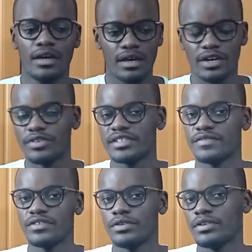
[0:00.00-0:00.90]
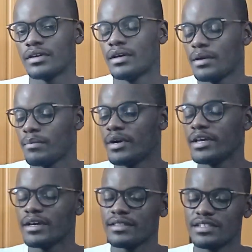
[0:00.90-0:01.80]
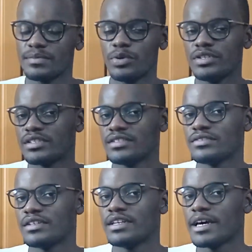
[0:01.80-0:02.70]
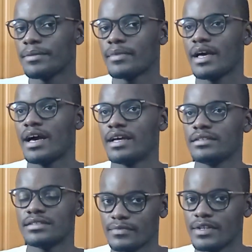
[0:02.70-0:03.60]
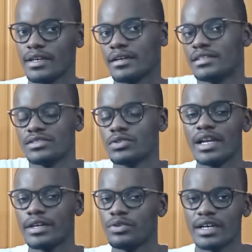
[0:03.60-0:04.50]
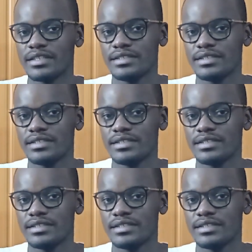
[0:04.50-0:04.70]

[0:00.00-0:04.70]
aggressive turning but yeah this board turns on a dime and yeah there's no line you can't